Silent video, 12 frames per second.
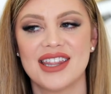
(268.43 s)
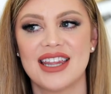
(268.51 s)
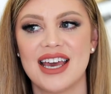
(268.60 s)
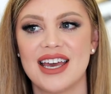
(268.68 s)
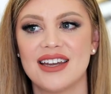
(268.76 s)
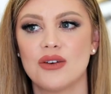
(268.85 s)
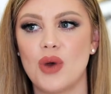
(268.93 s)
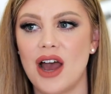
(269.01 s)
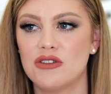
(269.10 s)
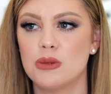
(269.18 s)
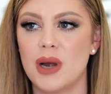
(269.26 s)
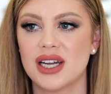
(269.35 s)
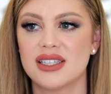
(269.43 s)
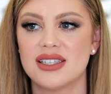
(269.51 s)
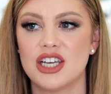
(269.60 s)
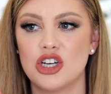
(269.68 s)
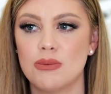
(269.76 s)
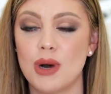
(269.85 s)
and then after
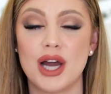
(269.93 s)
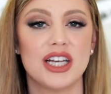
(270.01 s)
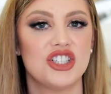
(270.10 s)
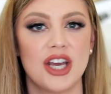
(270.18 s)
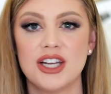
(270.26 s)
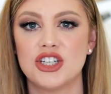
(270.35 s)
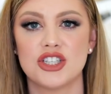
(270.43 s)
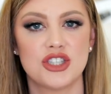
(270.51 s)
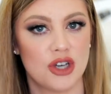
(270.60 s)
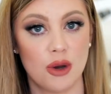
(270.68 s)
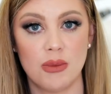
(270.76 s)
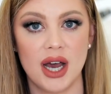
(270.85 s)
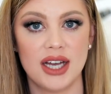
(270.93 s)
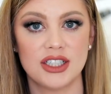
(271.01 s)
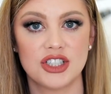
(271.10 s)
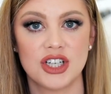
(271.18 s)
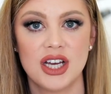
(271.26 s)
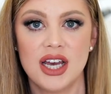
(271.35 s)
pregnancy, your body changes so
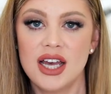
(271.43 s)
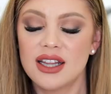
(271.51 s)
much.